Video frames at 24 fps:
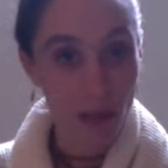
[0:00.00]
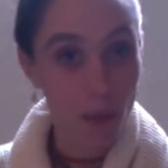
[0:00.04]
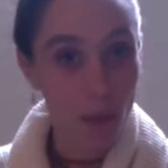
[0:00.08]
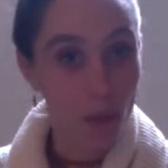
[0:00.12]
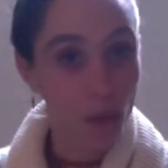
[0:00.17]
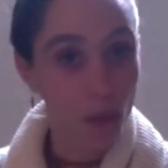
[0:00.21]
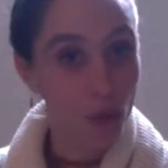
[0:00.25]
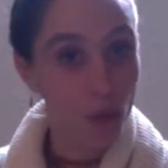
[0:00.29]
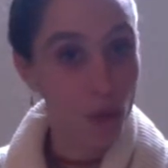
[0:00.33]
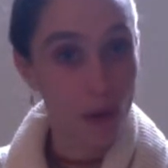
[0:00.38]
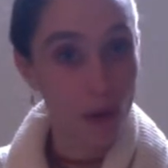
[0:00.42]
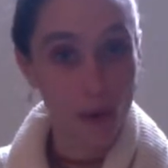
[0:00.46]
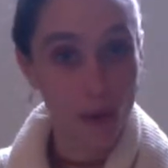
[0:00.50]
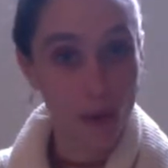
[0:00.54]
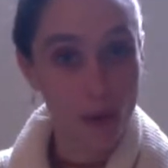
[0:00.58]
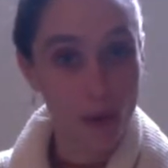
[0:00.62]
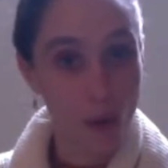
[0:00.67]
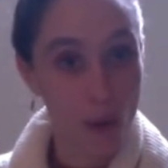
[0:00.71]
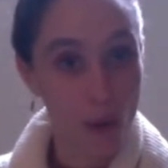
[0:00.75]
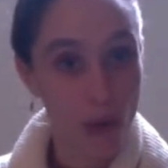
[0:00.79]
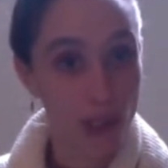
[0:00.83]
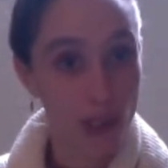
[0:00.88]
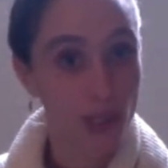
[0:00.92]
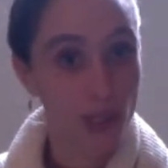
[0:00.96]
moving
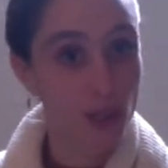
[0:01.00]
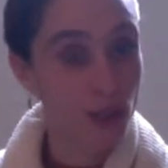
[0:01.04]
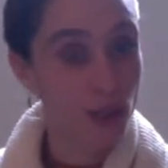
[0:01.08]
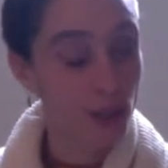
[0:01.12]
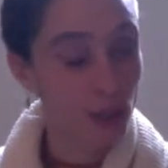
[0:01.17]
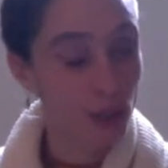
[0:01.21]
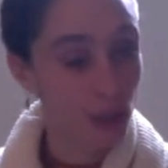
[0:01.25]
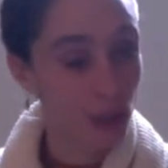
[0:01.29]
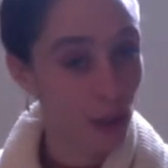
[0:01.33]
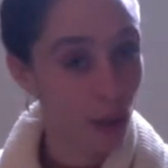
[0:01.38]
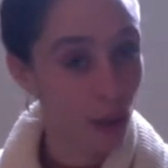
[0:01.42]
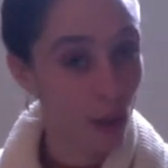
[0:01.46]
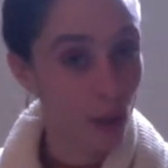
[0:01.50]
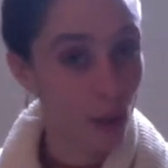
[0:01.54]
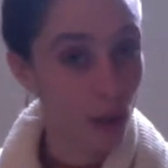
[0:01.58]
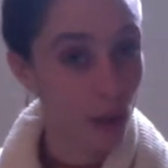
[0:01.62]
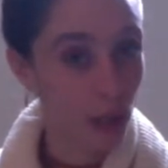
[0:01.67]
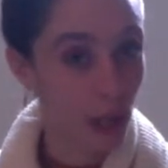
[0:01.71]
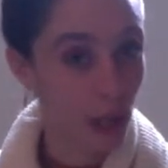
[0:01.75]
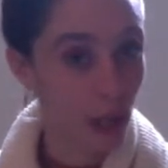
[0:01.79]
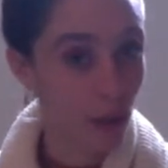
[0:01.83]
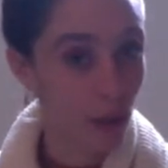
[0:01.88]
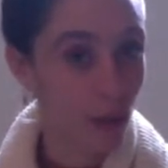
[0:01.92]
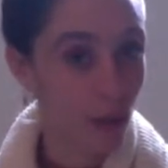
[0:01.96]
forward
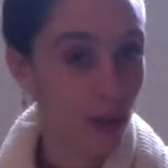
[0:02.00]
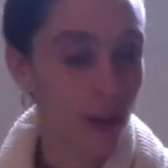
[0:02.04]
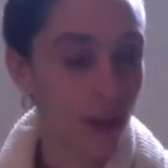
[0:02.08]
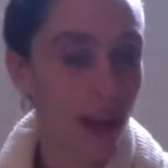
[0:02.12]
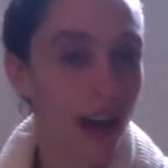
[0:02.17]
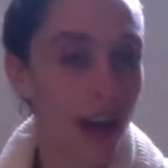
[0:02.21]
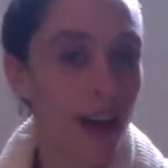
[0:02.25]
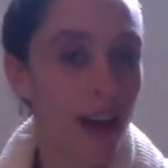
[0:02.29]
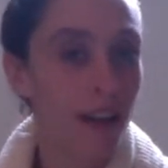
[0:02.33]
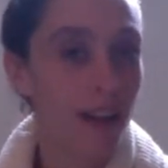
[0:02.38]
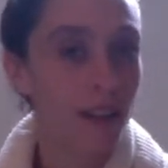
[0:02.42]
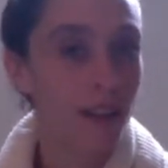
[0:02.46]
slowly with that